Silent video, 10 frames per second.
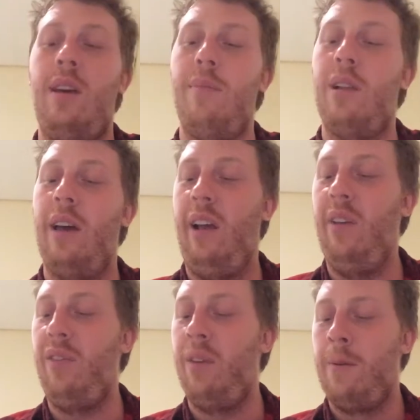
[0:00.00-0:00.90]

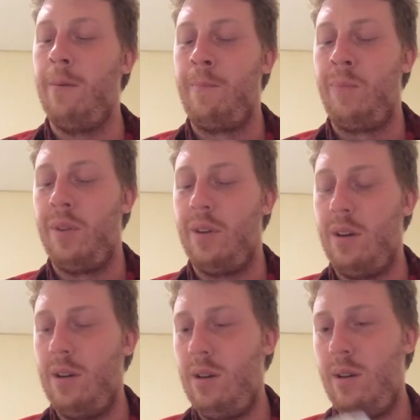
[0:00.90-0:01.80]
Himalayas.
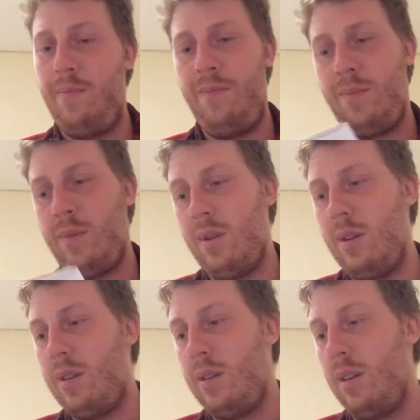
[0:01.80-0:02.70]

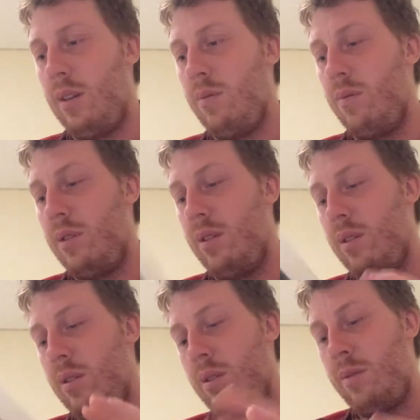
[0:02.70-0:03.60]
Let's see what
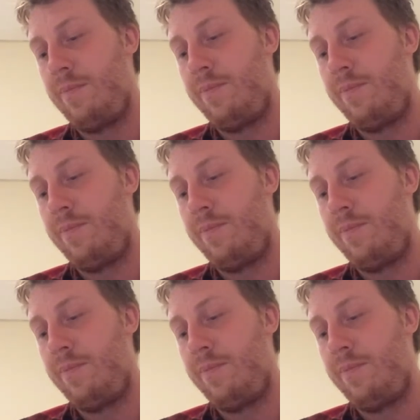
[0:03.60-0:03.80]
else.